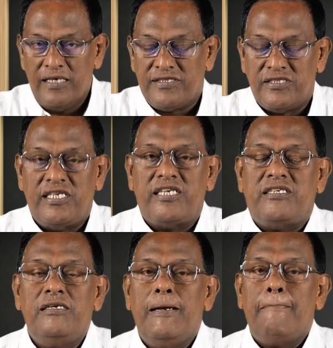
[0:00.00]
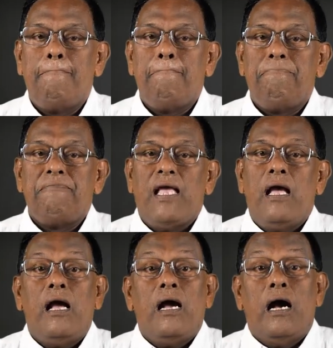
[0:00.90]
session.
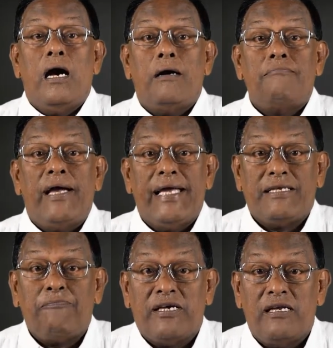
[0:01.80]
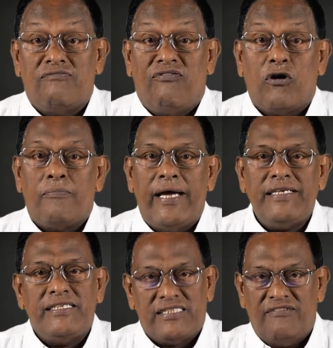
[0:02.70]
A typical format
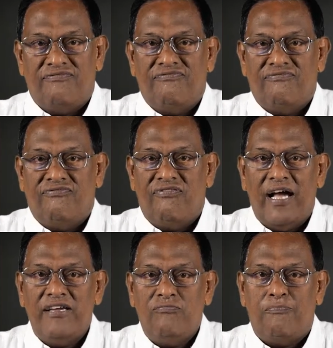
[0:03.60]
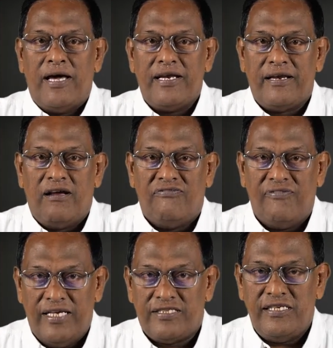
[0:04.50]
is a 5-paragraph
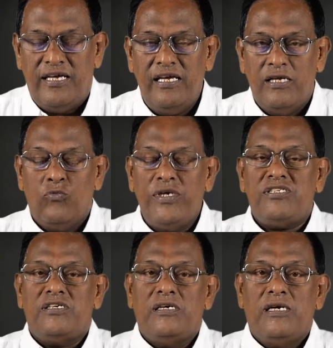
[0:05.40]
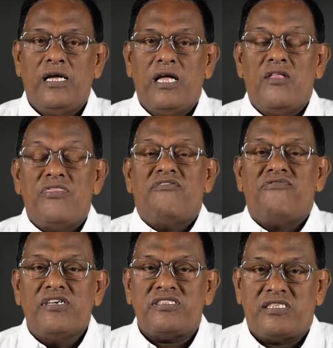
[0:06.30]
essay in which the
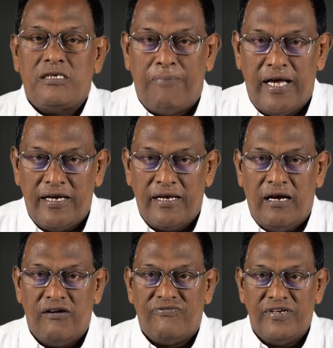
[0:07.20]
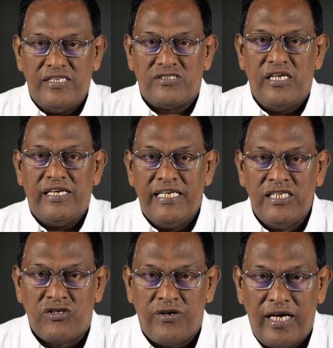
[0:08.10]
first paragraph is the
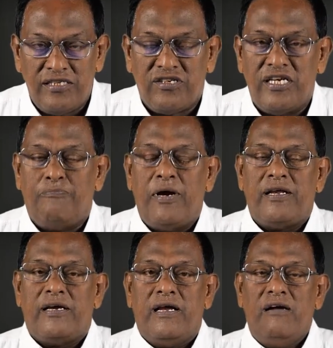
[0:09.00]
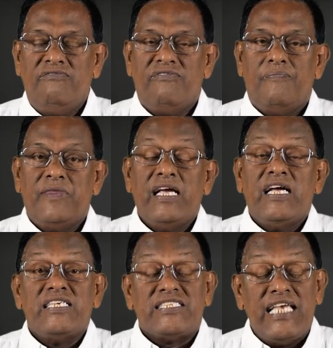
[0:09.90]
introductory paragraph.
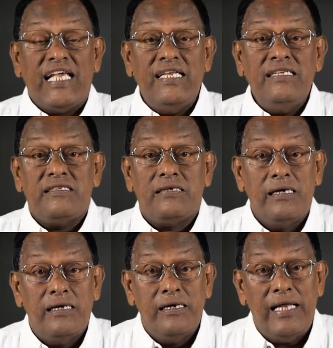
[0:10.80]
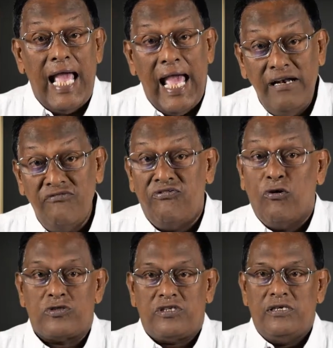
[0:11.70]
Second, third, and
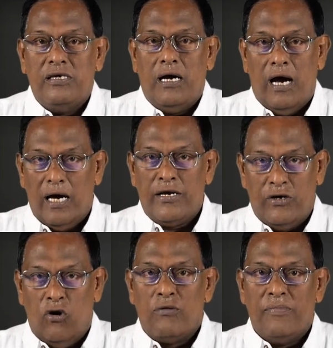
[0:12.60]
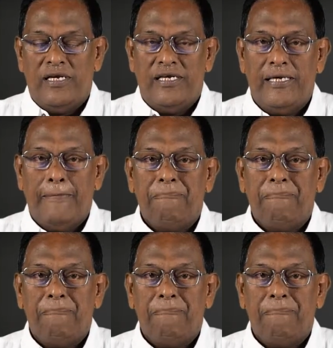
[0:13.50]
fourth are normally